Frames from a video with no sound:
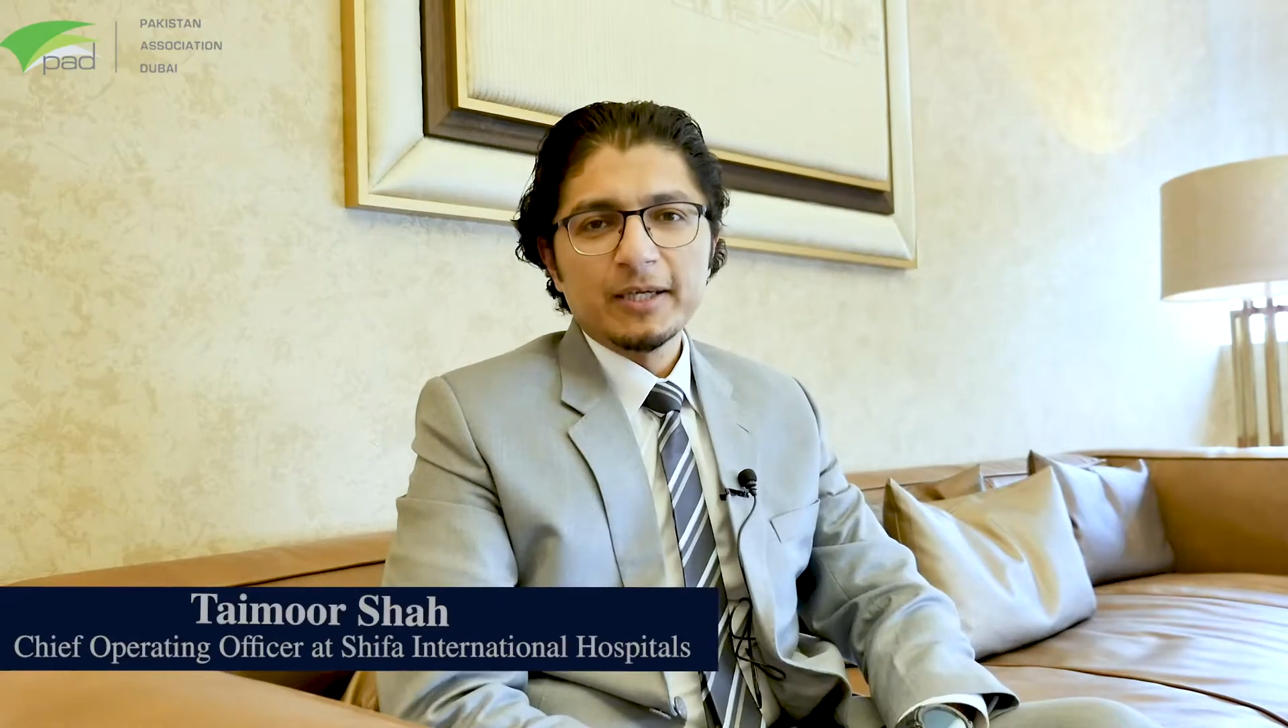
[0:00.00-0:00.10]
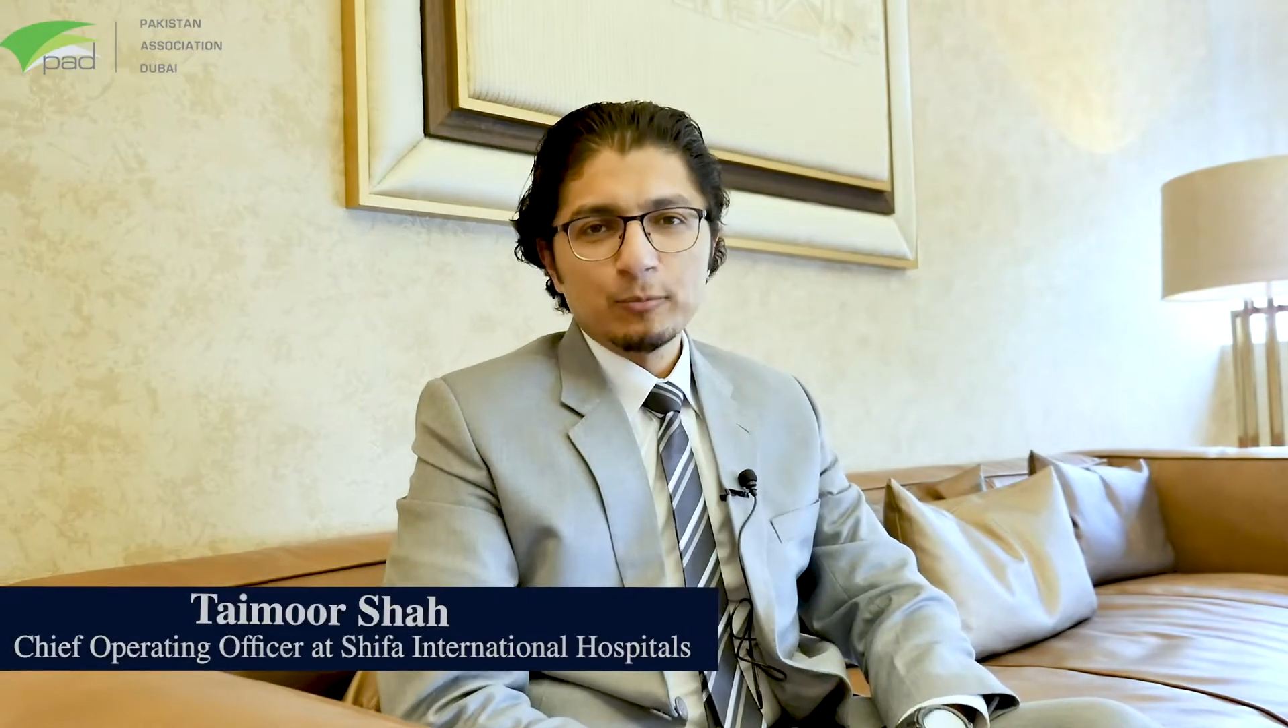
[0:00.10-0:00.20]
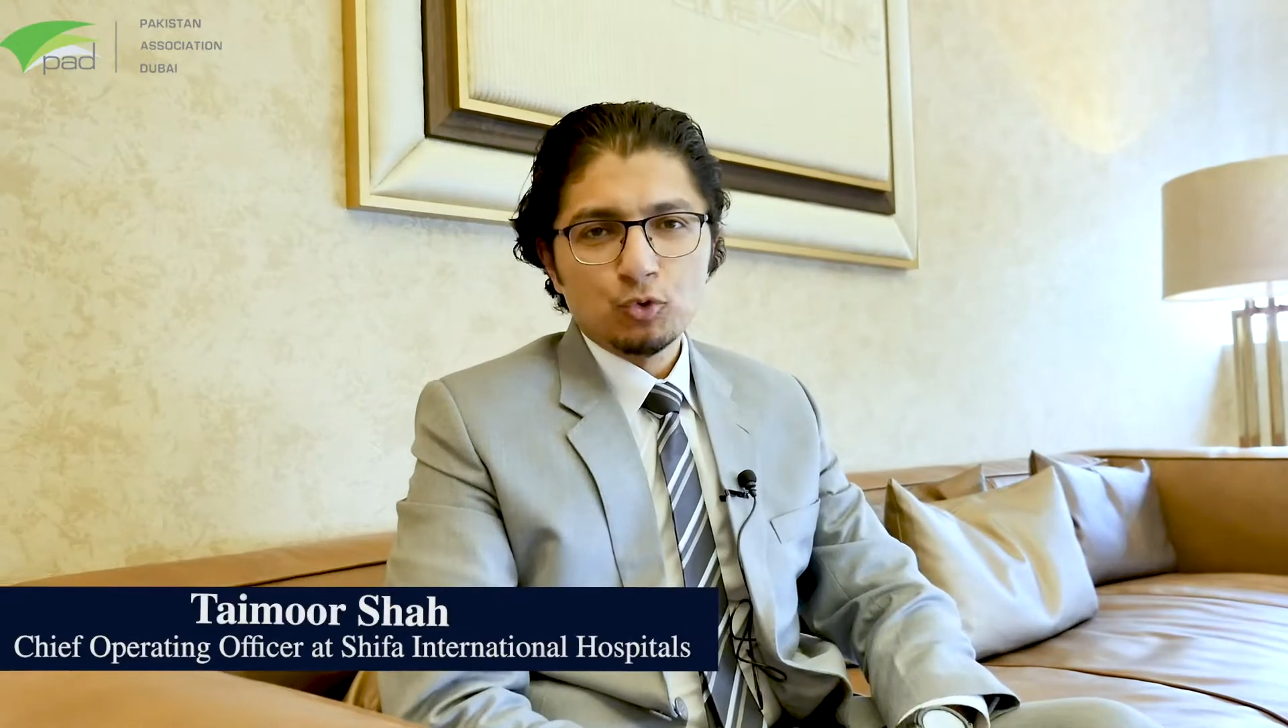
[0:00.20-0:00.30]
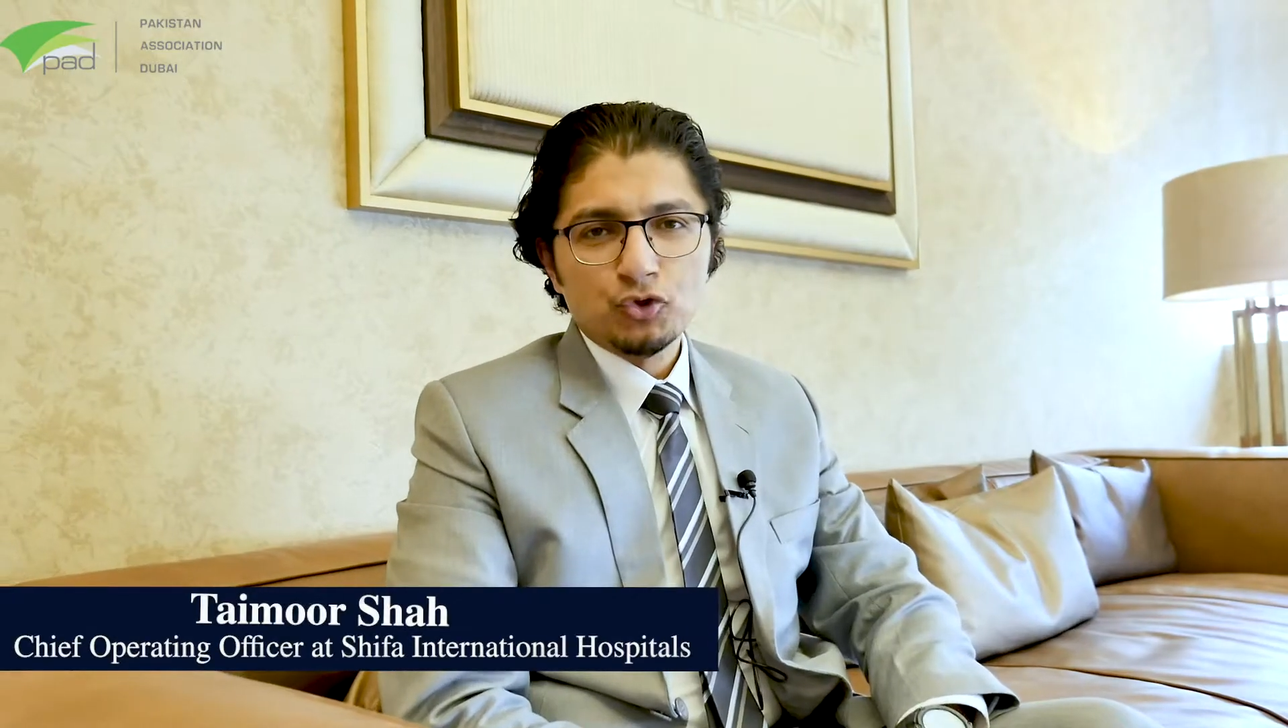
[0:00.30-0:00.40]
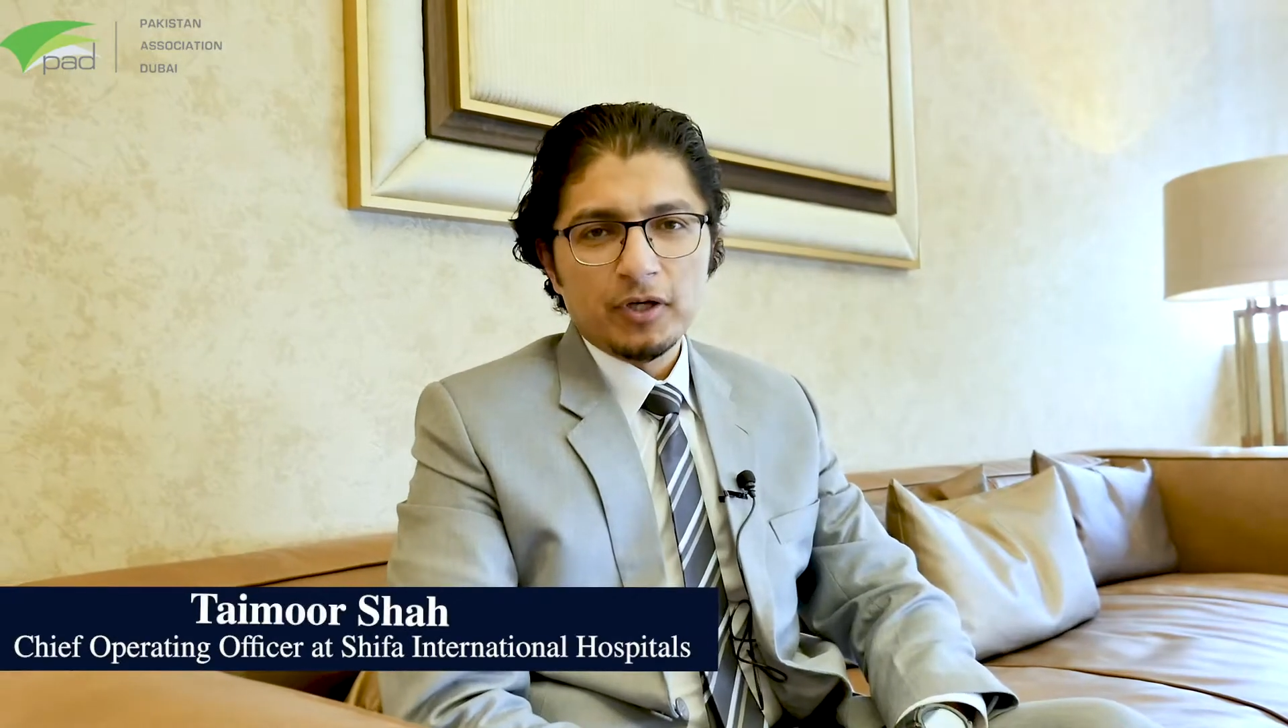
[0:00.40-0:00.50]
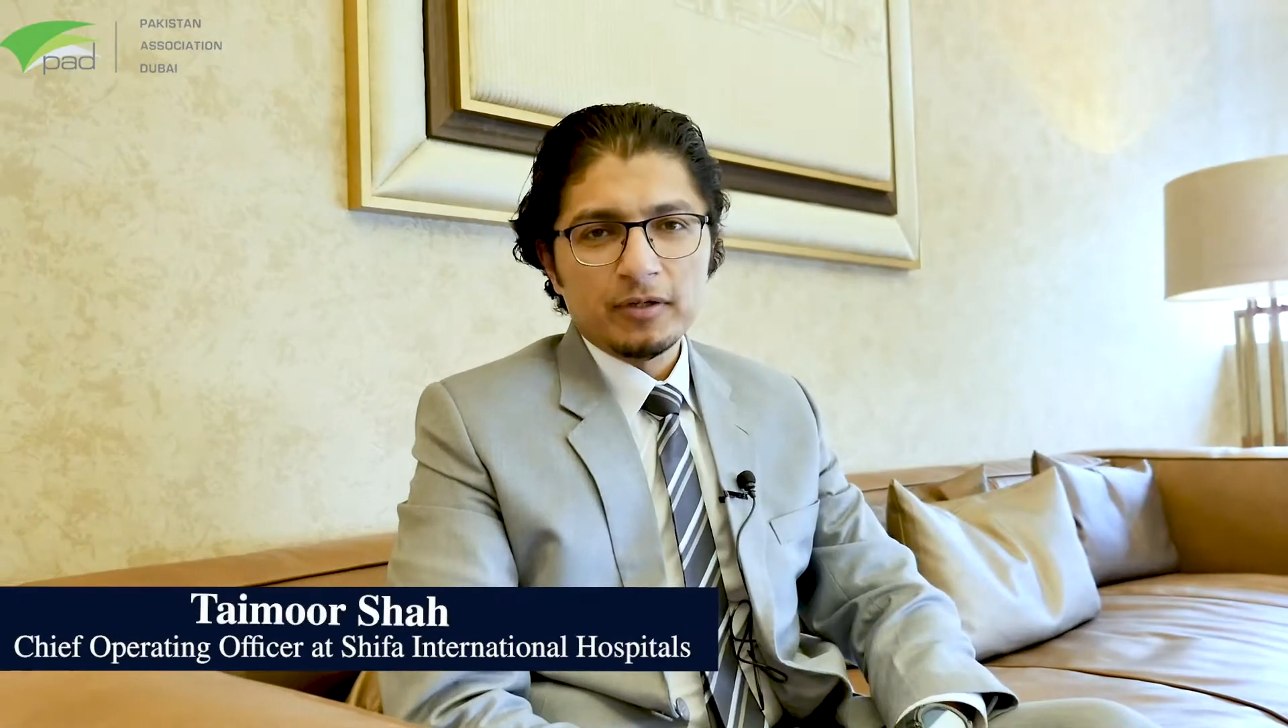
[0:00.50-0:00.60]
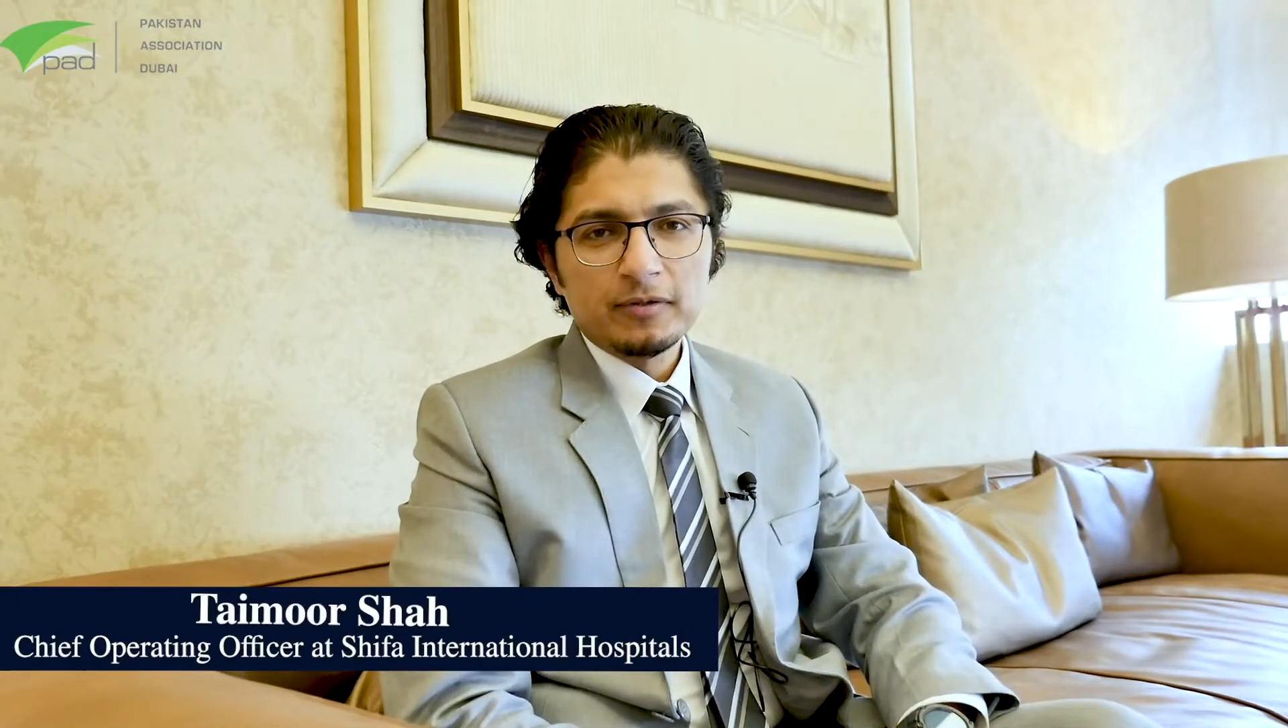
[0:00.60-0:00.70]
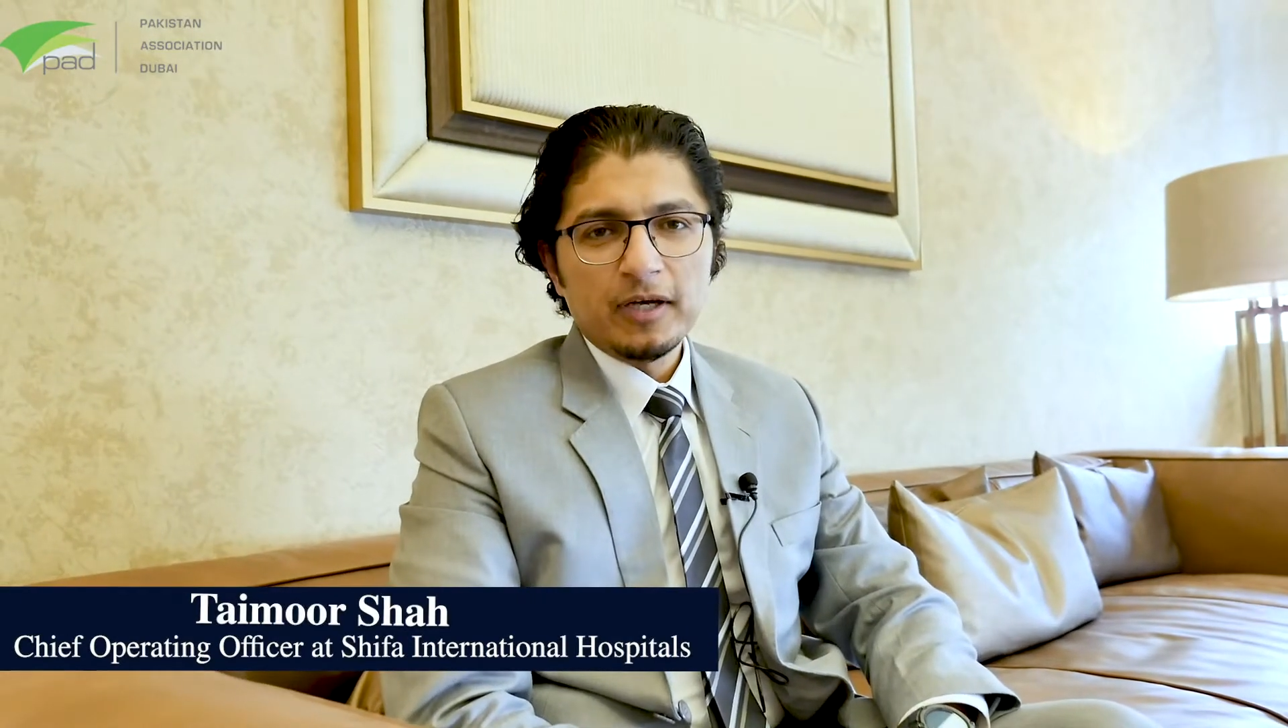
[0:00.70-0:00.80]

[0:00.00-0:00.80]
Taimoor Shah.